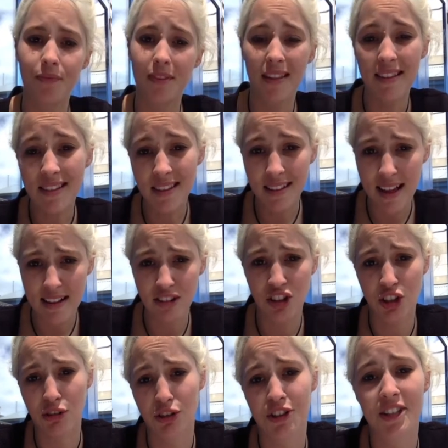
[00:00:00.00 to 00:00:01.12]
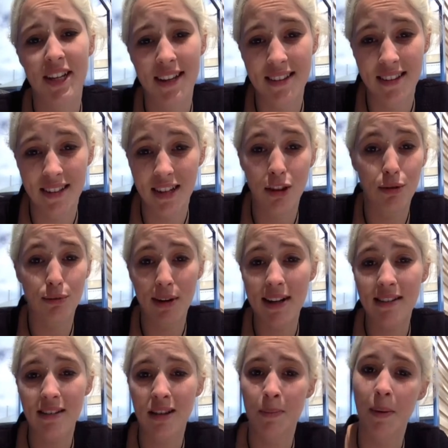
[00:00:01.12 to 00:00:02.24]
Now, this allows children to consider the
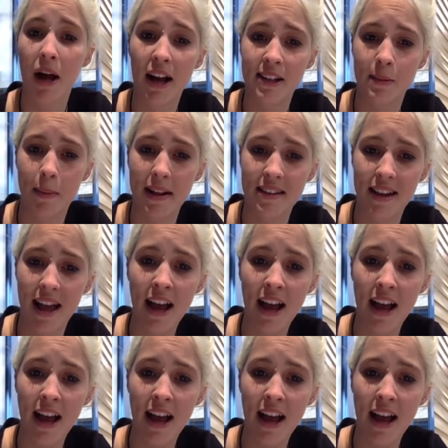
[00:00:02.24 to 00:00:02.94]
reasons behind Ben's